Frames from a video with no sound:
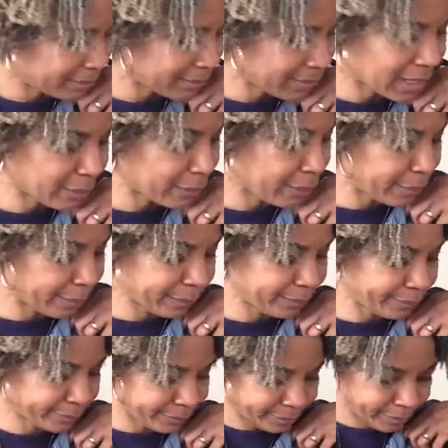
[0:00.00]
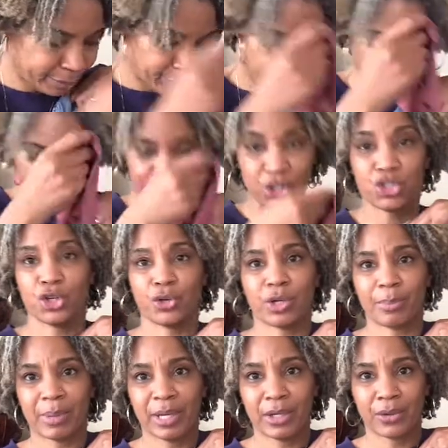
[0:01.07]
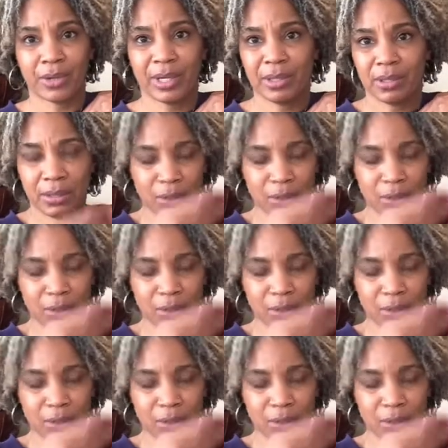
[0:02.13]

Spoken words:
I don't know, put this shirt up under it, you